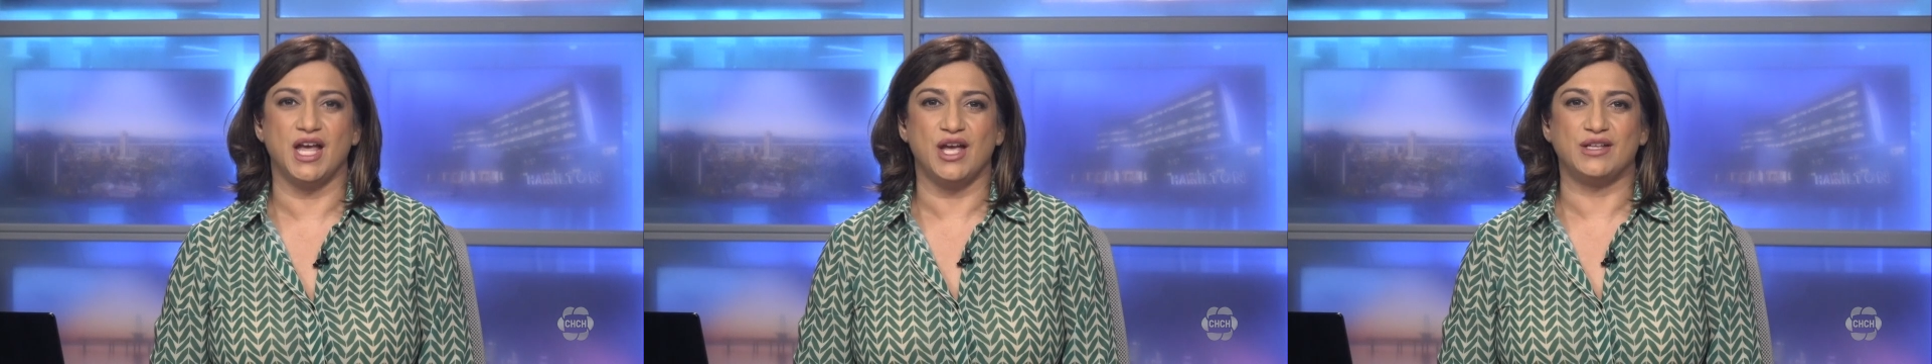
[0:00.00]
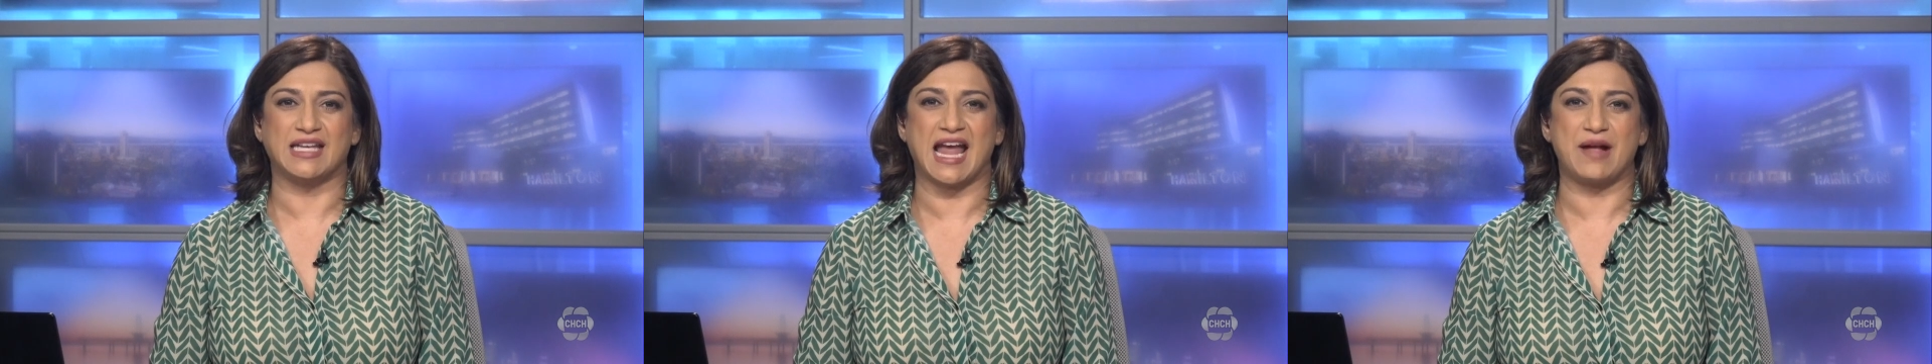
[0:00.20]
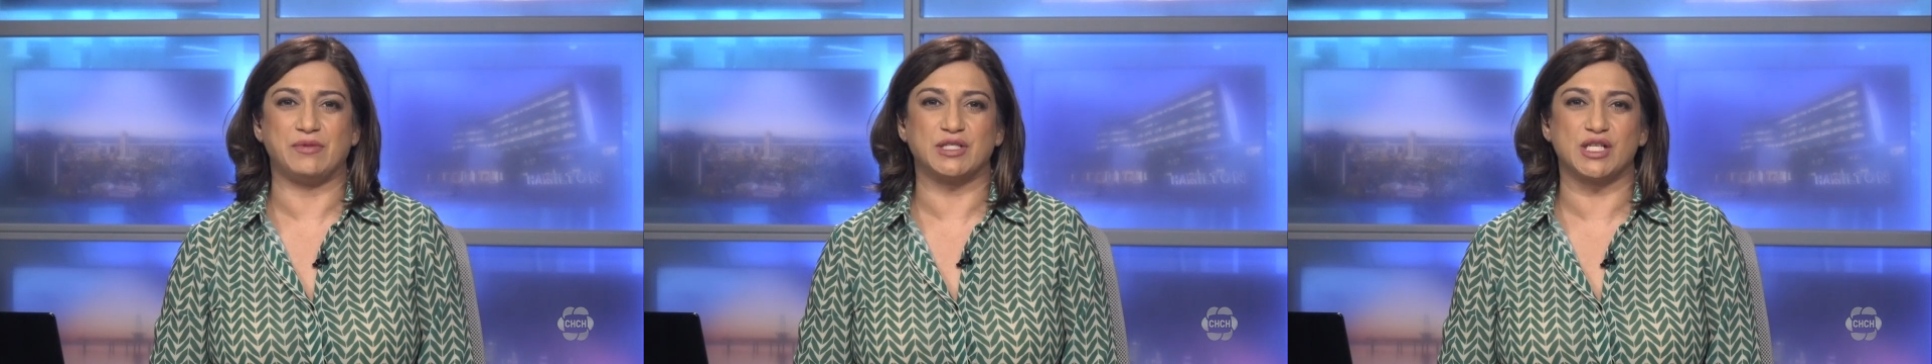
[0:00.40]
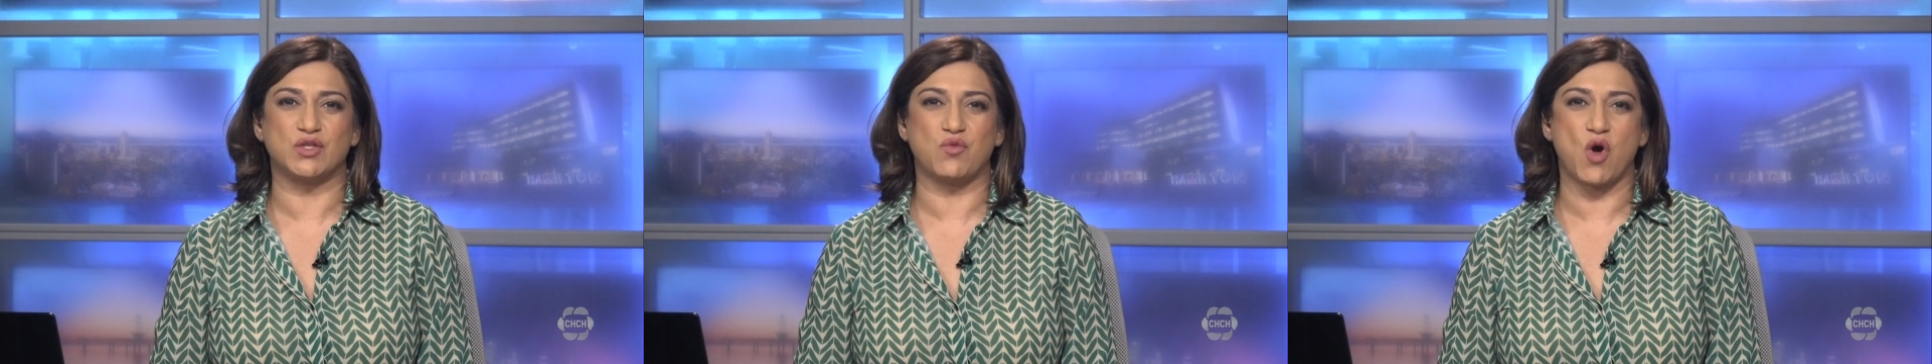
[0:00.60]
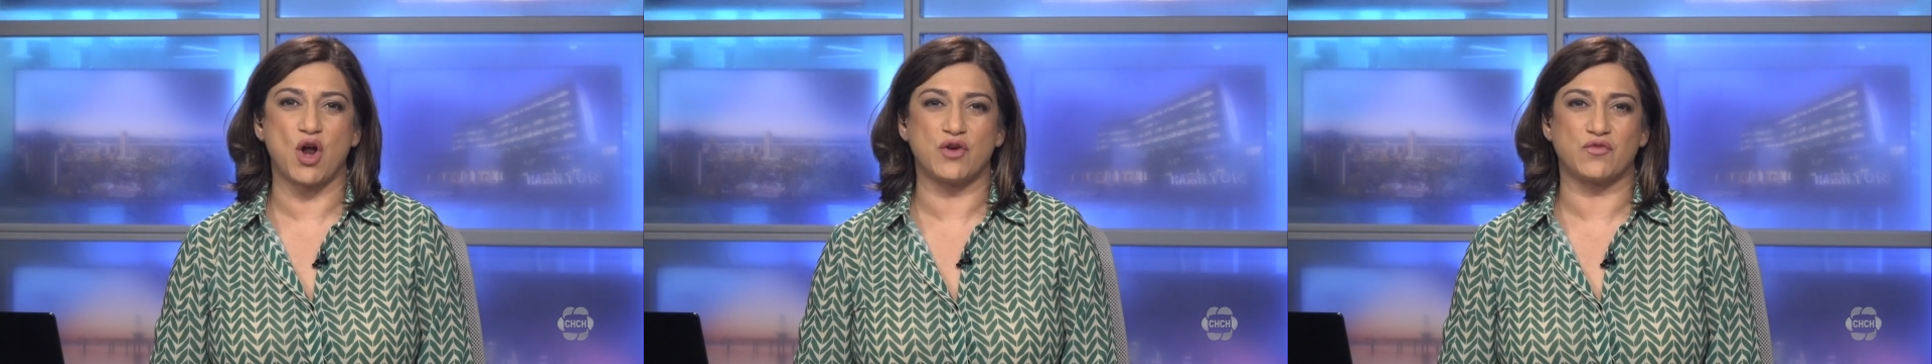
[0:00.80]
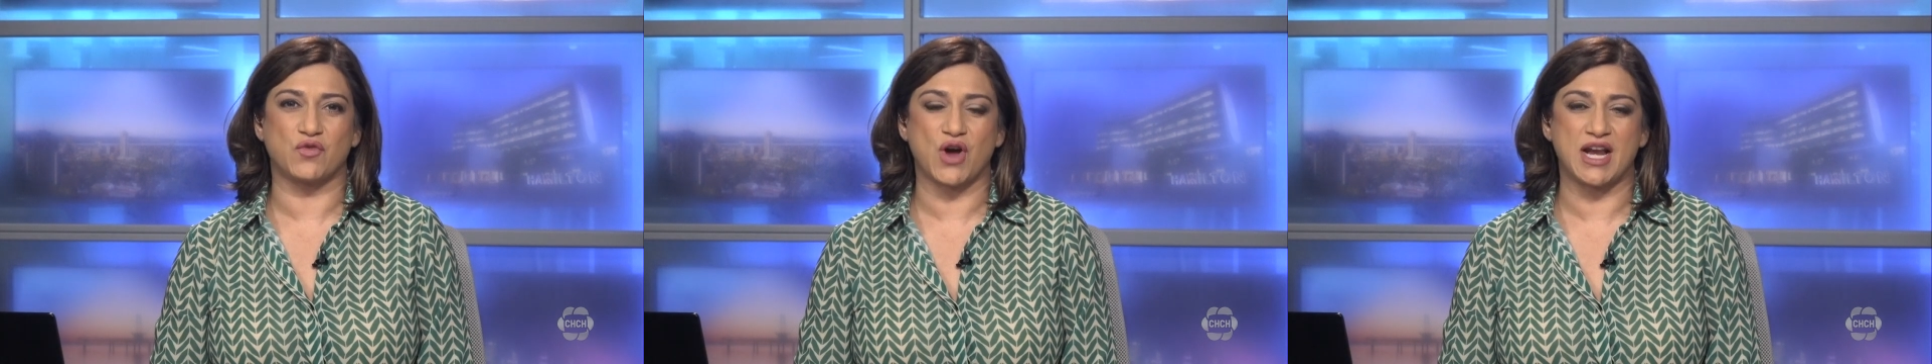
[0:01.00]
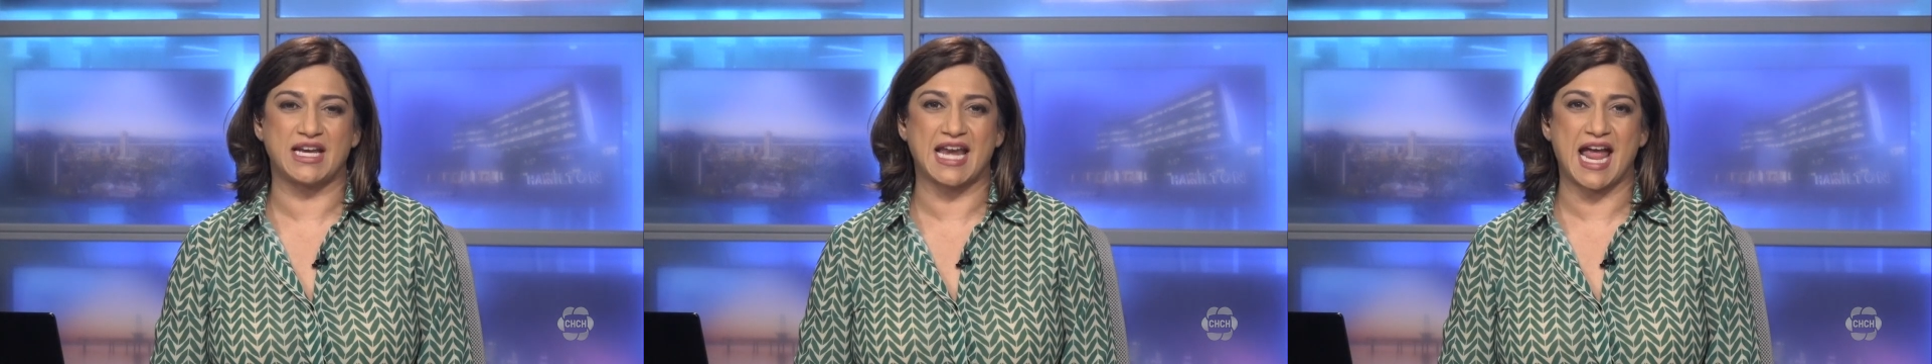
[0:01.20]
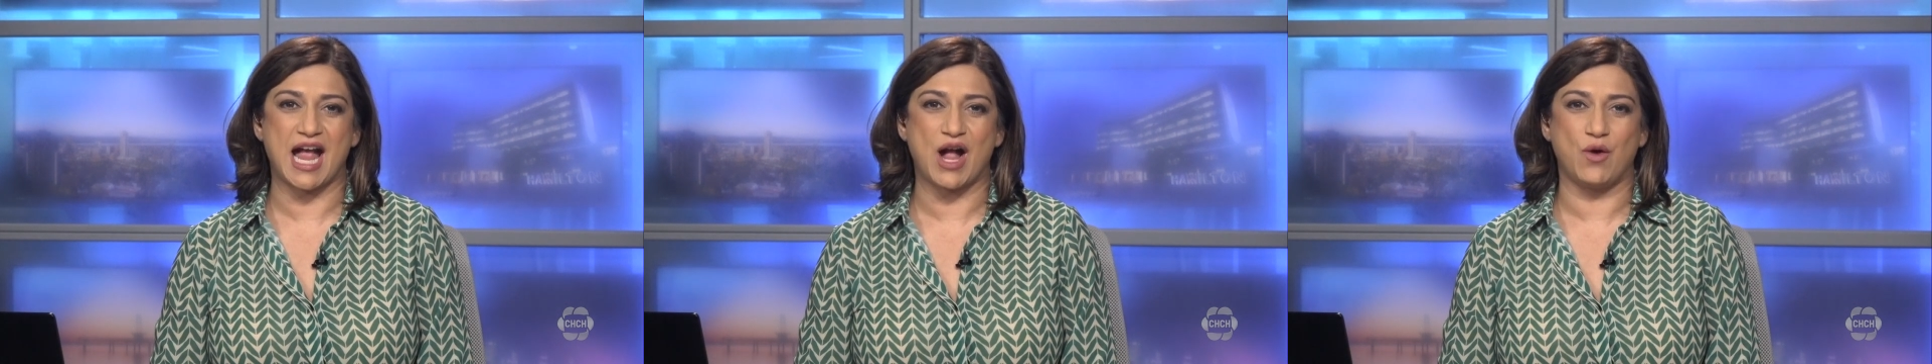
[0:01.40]
To Hamilton's waterfront
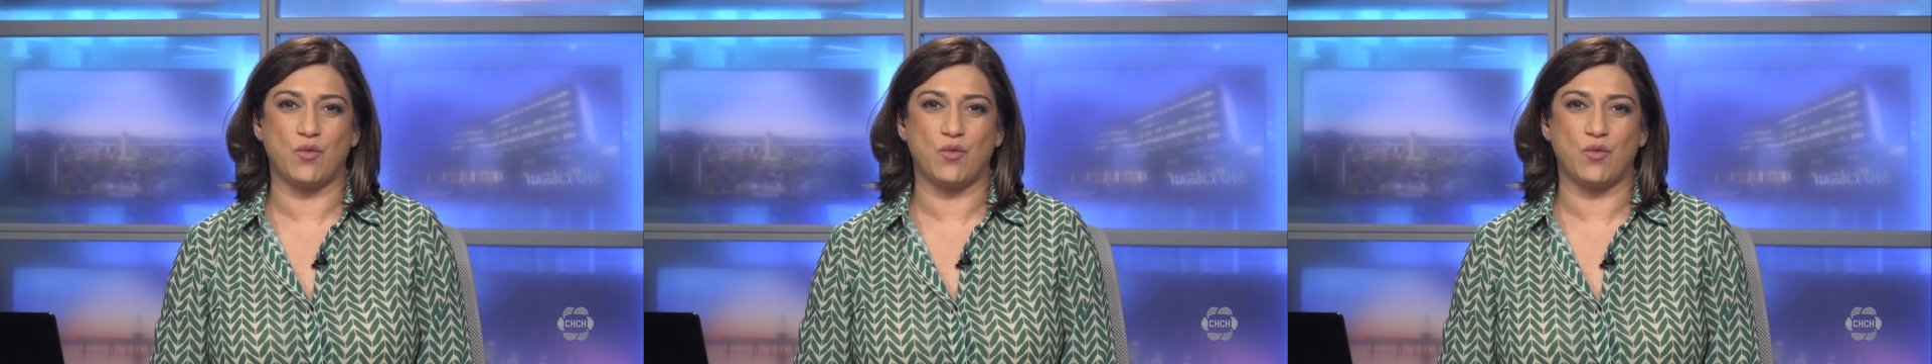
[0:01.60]
now,